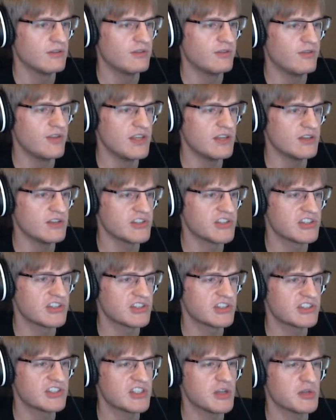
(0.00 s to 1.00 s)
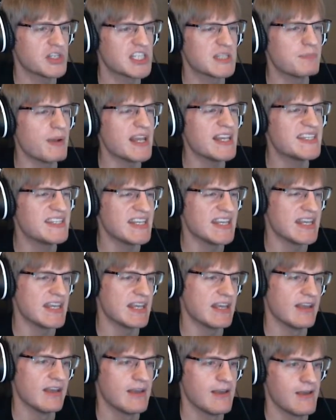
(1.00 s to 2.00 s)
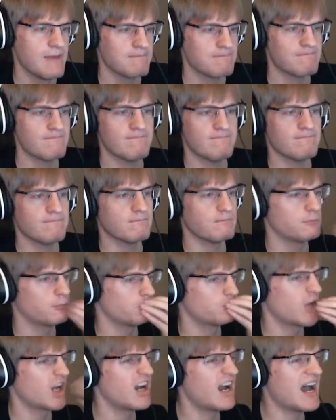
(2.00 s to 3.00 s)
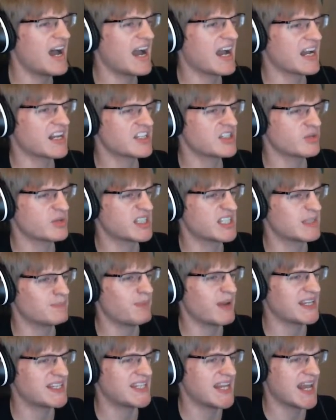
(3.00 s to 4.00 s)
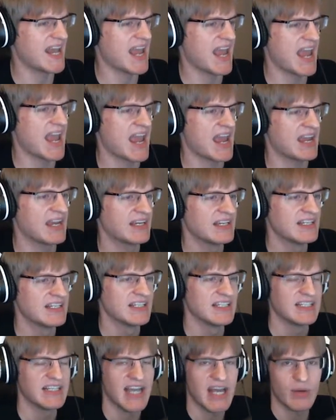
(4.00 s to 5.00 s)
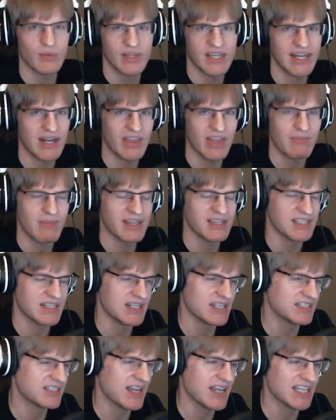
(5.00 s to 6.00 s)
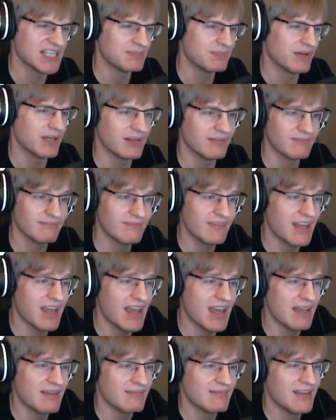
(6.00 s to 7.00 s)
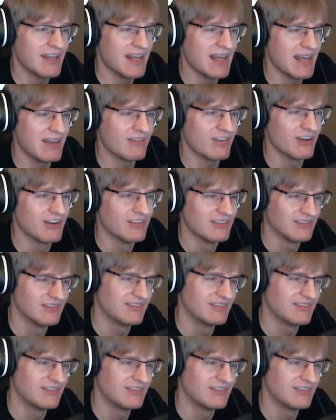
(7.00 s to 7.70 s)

feels so spicy. Mmm, ah, so spicy. I don't get how that makes any sense, but eh, whatever.